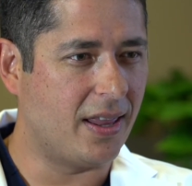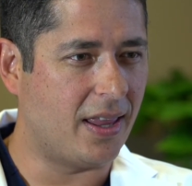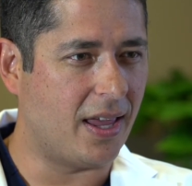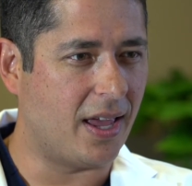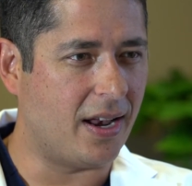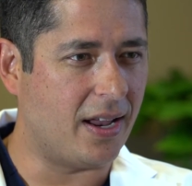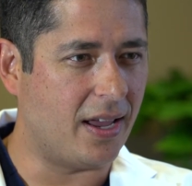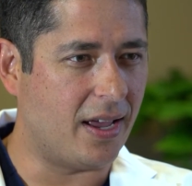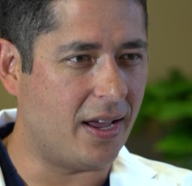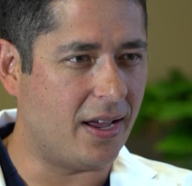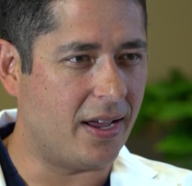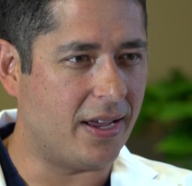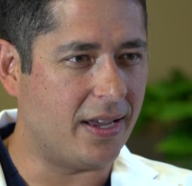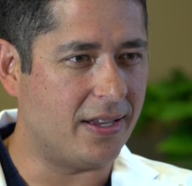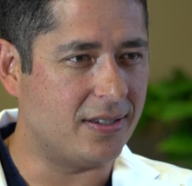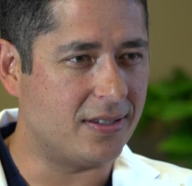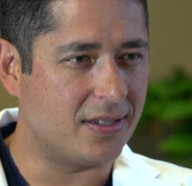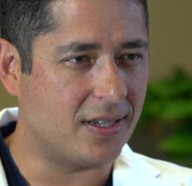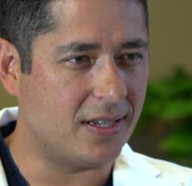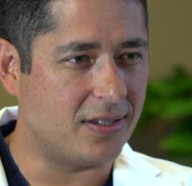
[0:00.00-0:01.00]
that uh,
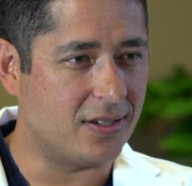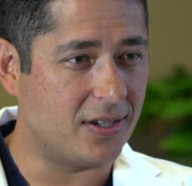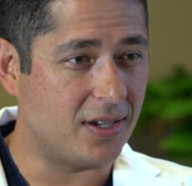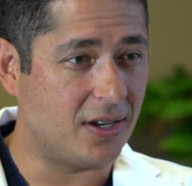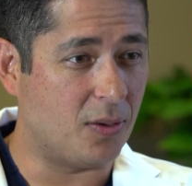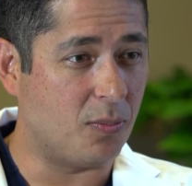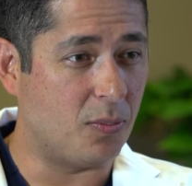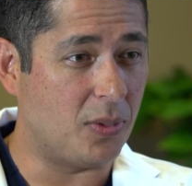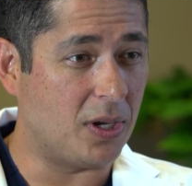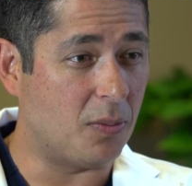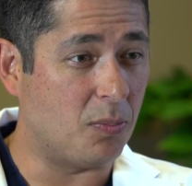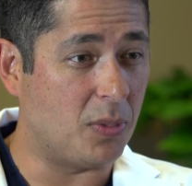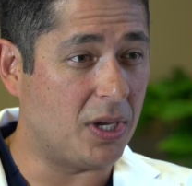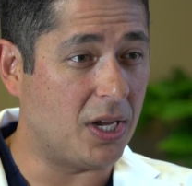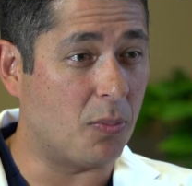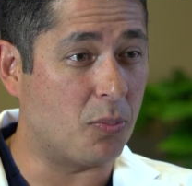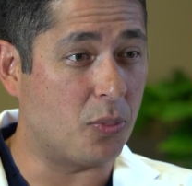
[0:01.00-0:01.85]
it's, it's going to be, be,